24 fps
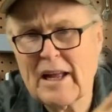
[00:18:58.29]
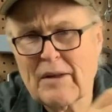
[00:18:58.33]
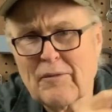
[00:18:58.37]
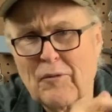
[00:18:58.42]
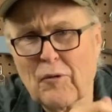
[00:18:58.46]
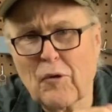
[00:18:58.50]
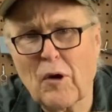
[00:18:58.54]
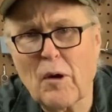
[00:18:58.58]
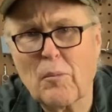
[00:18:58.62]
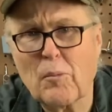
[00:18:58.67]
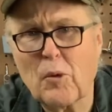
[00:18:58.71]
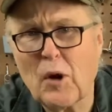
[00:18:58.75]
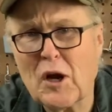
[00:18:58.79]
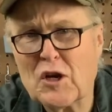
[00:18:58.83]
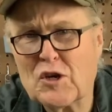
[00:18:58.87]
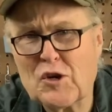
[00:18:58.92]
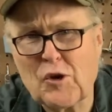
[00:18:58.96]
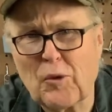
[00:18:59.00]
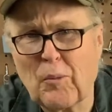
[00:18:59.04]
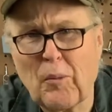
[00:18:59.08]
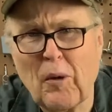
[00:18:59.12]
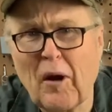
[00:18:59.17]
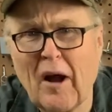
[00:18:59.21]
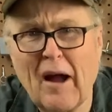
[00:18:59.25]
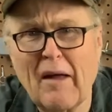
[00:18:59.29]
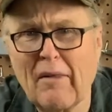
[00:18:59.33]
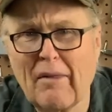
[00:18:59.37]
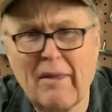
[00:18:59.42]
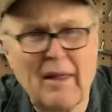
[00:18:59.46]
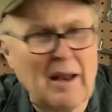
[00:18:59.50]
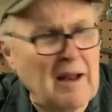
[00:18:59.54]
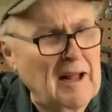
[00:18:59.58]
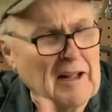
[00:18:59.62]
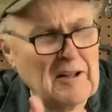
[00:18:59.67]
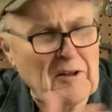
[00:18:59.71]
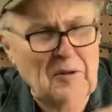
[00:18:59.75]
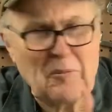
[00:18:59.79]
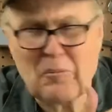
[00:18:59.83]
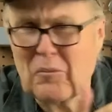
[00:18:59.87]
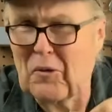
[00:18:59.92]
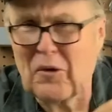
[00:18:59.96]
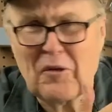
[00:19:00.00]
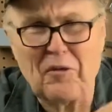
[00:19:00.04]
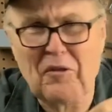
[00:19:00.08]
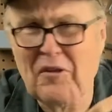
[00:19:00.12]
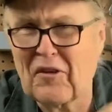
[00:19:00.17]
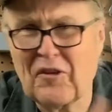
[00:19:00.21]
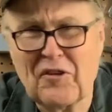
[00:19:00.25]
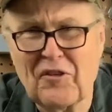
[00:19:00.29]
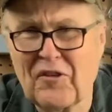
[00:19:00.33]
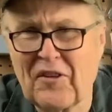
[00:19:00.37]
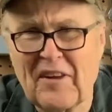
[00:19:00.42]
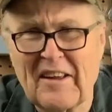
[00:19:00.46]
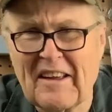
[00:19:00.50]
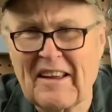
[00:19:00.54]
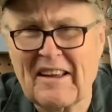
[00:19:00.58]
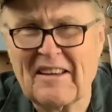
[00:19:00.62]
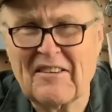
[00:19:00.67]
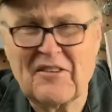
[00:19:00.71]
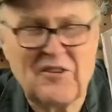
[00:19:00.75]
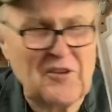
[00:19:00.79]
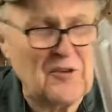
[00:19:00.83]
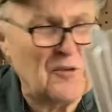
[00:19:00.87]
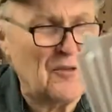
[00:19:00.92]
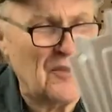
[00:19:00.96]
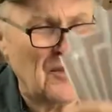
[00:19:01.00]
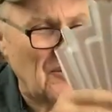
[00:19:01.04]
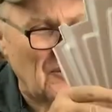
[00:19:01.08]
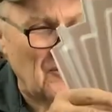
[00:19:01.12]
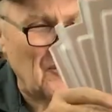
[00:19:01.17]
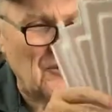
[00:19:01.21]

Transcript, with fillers: for a pressure pot that I could put this thing into that was